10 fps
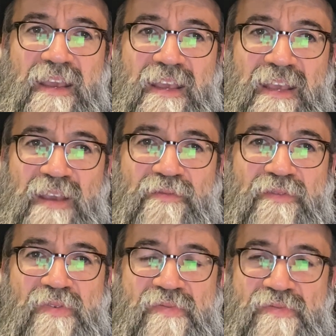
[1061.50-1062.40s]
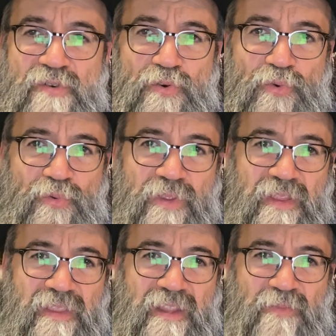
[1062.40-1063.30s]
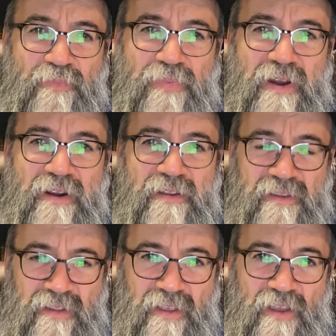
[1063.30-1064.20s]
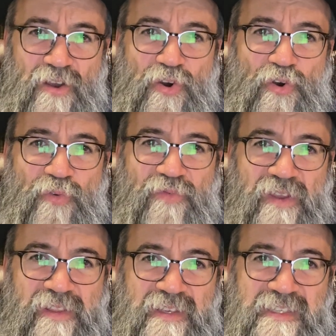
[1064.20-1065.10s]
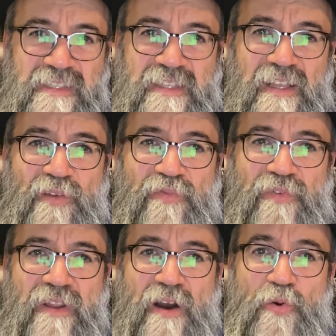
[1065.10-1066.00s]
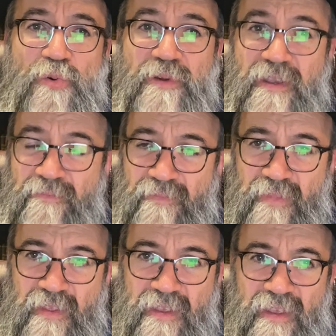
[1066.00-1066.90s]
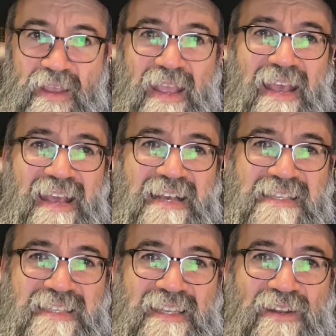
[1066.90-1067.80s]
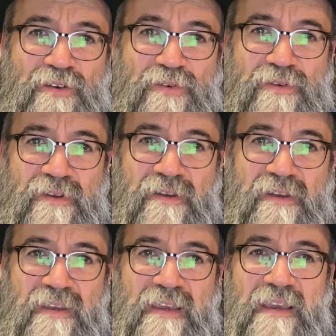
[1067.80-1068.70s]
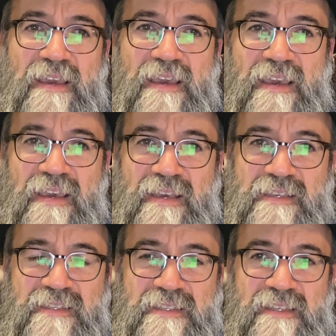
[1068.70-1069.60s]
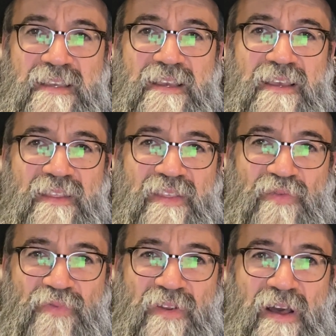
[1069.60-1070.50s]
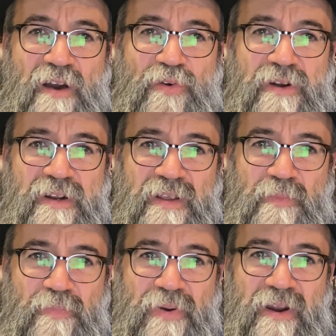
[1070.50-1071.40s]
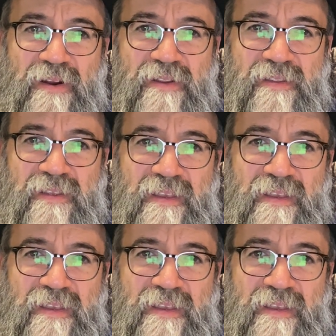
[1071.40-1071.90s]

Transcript: Even though that part of it is still floury, as long as the flour part